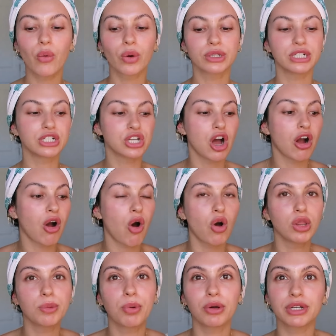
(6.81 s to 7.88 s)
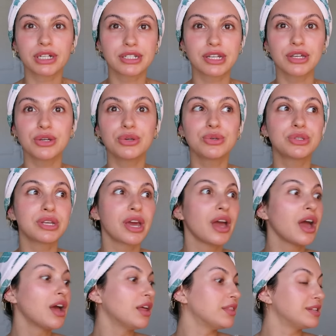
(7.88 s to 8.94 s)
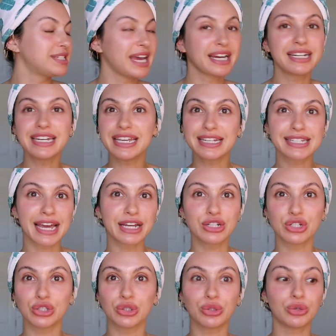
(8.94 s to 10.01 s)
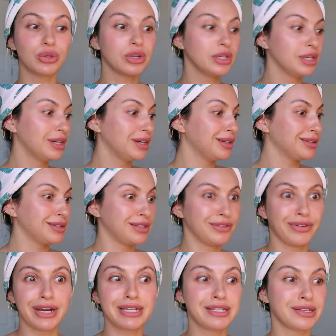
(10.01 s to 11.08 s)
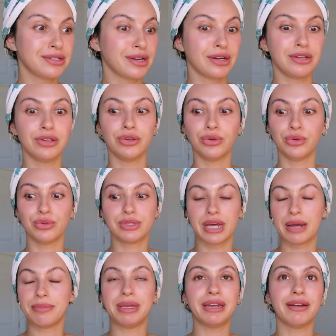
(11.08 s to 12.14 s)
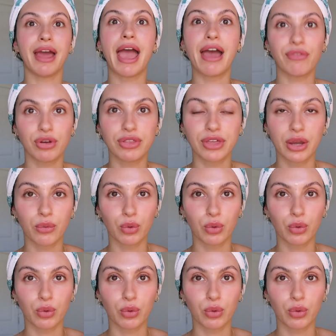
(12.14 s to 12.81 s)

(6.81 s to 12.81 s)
We're going to talk all the products I use, the techniques I do, the devices I use, I mean everything.